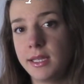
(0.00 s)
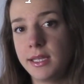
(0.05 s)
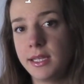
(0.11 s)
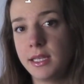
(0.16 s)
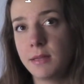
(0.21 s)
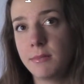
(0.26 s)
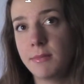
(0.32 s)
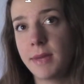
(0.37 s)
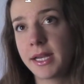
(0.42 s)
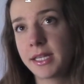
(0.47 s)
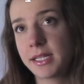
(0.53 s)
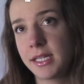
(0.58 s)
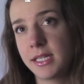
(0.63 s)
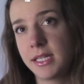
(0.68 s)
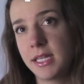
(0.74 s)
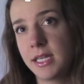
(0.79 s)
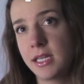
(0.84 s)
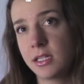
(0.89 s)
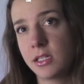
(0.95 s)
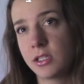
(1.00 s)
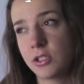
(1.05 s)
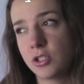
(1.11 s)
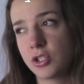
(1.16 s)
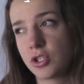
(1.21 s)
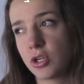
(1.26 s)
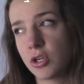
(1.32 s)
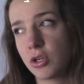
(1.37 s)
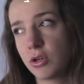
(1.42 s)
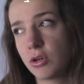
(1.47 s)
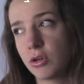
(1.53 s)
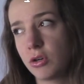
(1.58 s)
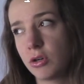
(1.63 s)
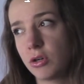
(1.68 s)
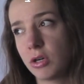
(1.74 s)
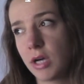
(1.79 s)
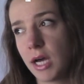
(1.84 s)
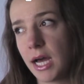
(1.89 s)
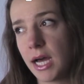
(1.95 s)
Il martedì
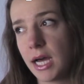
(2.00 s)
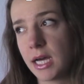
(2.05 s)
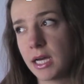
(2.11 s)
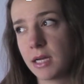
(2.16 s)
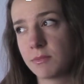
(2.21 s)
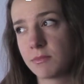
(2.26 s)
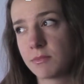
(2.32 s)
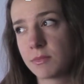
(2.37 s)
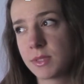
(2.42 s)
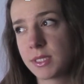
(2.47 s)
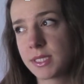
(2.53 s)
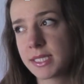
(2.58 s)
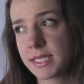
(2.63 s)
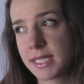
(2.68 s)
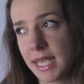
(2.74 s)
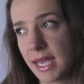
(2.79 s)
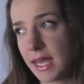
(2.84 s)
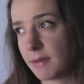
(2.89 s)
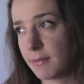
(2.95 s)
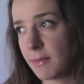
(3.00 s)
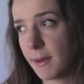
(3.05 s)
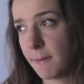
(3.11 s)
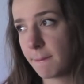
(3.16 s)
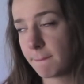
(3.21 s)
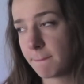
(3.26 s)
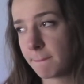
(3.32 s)
gioco a scherma.